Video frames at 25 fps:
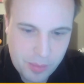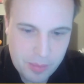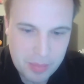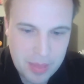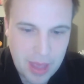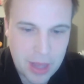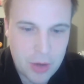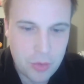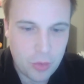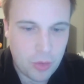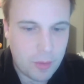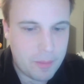
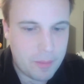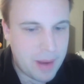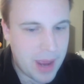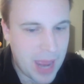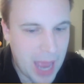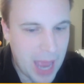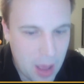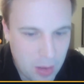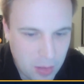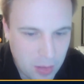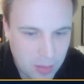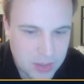And Norm
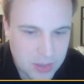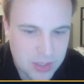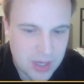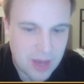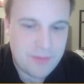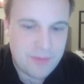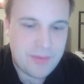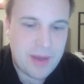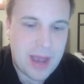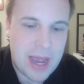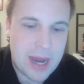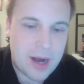Powell was
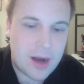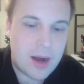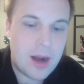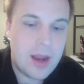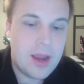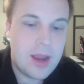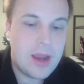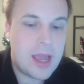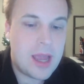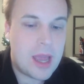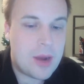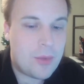on fire,
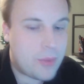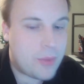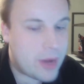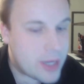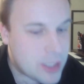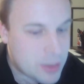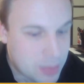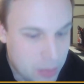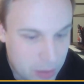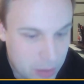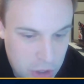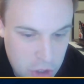and
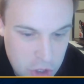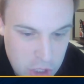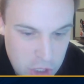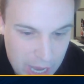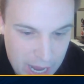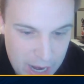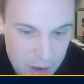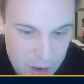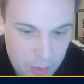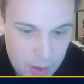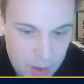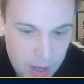Westbrook
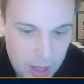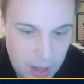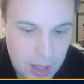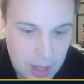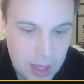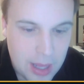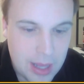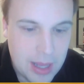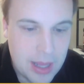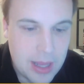shot it well.